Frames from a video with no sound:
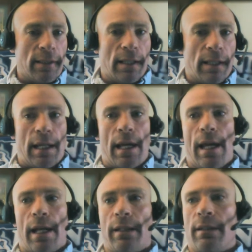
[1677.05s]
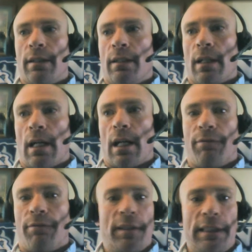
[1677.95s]
and uh,
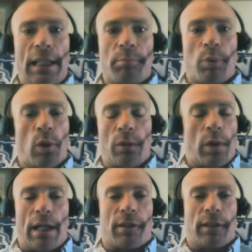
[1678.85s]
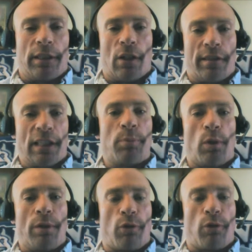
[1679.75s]
58 point whatever, you know,
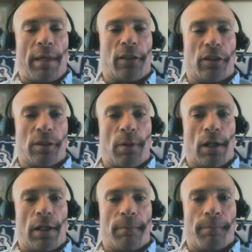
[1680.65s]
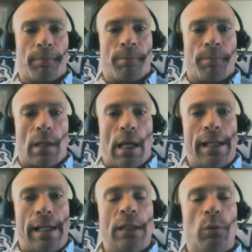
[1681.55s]
6.4 megahertz apart and
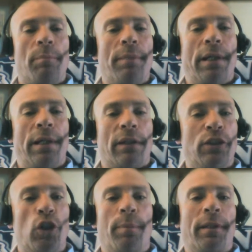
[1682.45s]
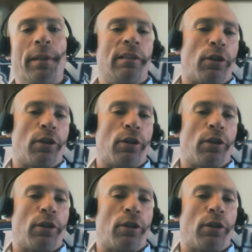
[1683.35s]
he wouldn't be able to do it because his internal